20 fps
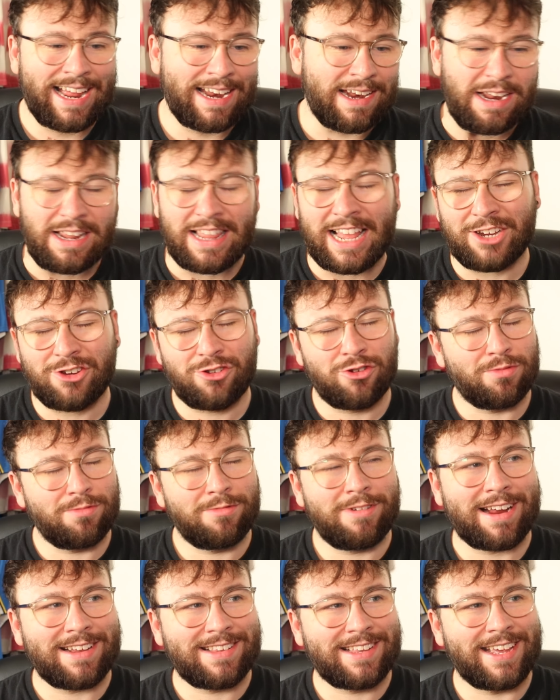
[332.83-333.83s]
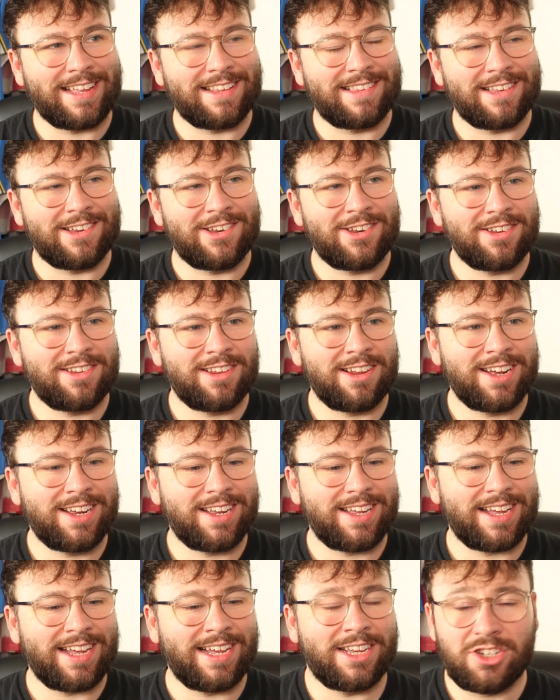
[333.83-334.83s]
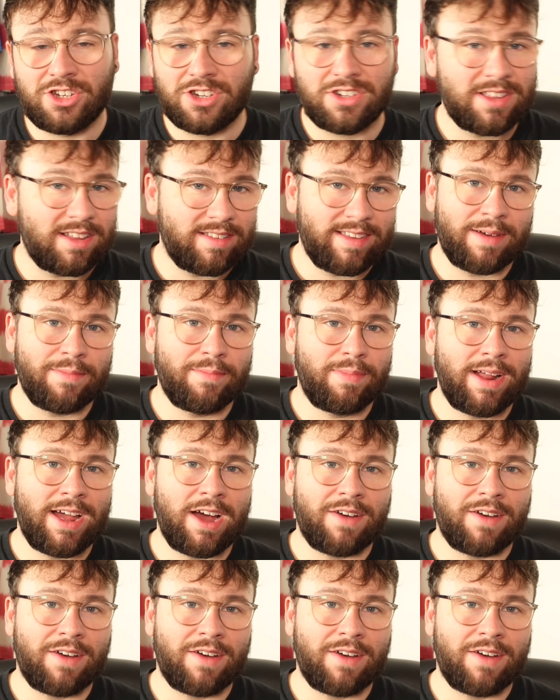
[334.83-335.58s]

and that Strumgratz kits, it's just a template.